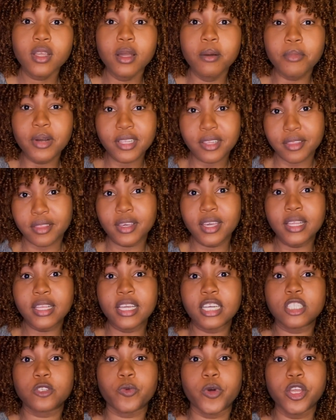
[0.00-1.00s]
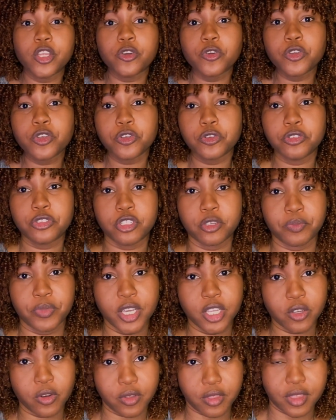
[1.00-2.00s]
But the thing is, when you're used to
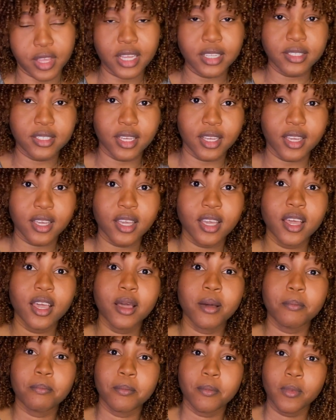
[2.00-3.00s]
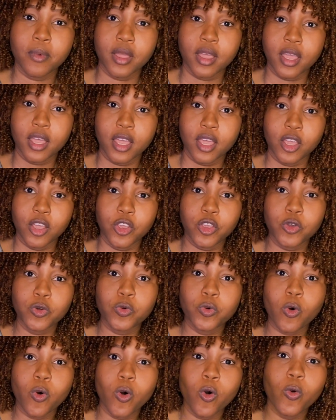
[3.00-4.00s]
being authentic,
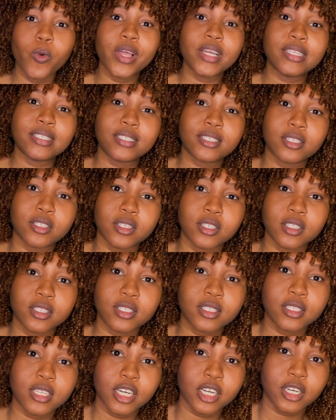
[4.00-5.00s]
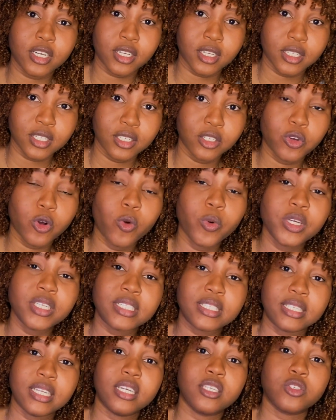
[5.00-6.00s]
you always seek you always
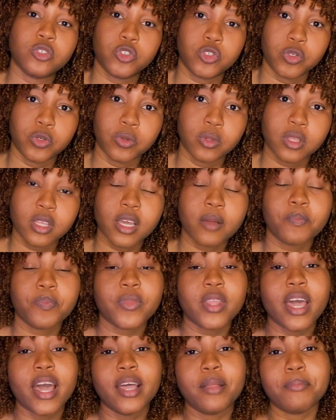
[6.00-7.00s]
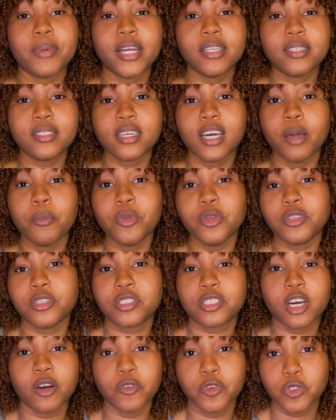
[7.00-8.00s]
seek the truth. And by the time you
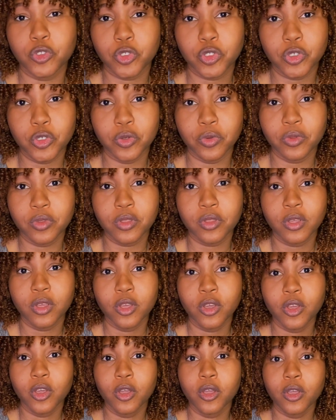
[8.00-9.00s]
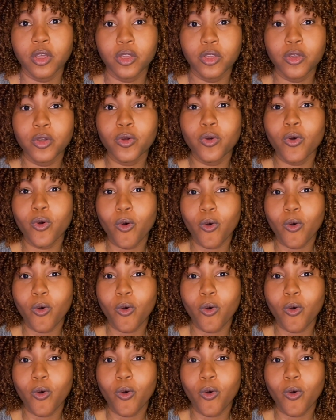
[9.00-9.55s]
discover the truth, you